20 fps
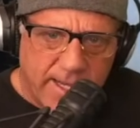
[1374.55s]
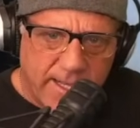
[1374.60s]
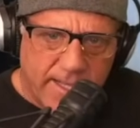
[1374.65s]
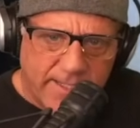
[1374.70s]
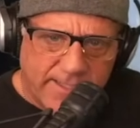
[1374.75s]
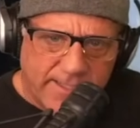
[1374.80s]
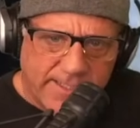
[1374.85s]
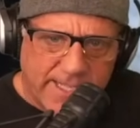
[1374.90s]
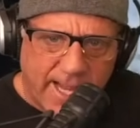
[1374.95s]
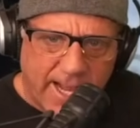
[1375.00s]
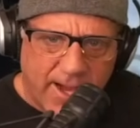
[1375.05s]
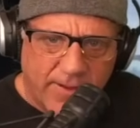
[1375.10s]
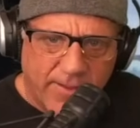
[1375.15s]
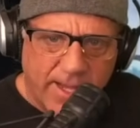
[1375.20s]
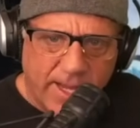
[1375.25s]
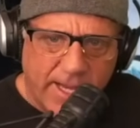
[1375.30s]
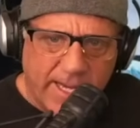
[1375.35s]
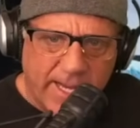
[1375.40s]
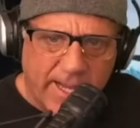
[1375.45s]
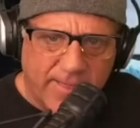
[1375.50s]
this is how
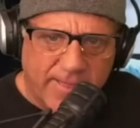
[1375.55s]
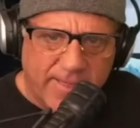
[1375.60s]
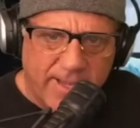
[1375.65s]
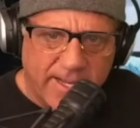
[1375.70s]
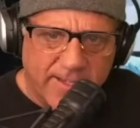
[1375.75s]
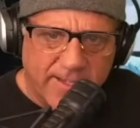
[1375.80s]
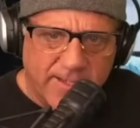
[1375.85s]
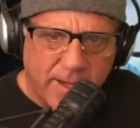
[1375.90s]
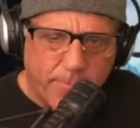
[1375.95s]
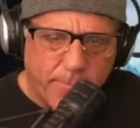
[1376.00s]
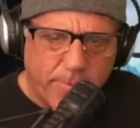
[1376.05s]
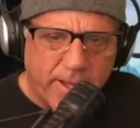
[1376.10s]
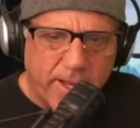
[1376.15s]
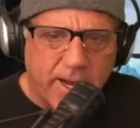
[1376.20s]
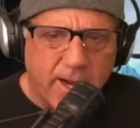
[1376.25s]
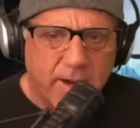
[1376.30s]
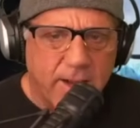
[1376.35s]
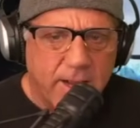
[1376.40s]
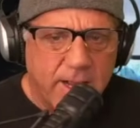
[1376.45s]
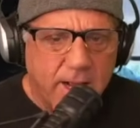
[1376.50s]
they get things up
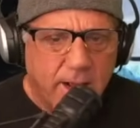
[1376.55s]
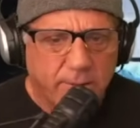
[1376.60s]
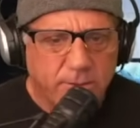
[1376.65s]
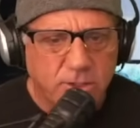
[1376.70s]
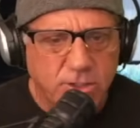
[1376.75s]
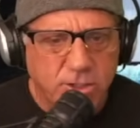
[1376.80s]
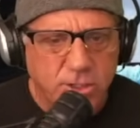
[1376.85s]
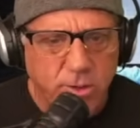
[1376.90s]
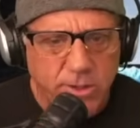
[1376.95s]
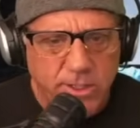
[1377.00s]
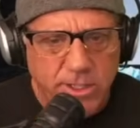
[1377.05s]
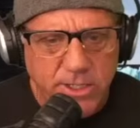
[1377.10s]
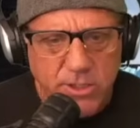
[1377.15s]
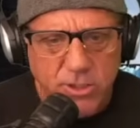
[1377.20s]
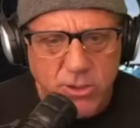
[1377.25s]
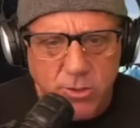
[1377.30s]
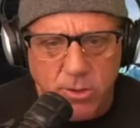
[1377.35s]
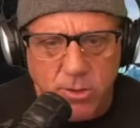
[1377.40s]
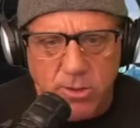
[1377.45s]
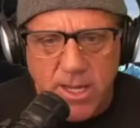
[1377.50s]
there. I'm just showing you the
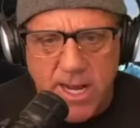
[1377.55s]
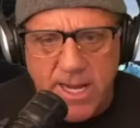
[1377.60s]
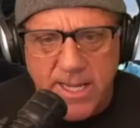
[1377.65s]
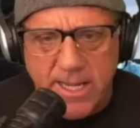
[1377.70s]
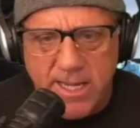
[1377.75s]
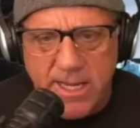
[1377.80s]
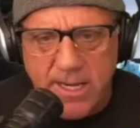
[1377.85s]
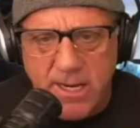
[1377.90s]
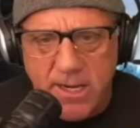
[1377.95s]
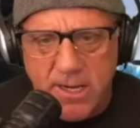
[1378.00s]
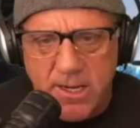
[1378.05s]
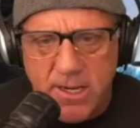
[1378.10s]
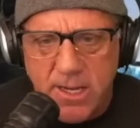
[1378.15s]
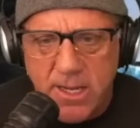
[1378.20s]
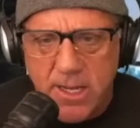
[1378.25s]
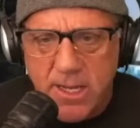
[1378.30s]
shoreline here.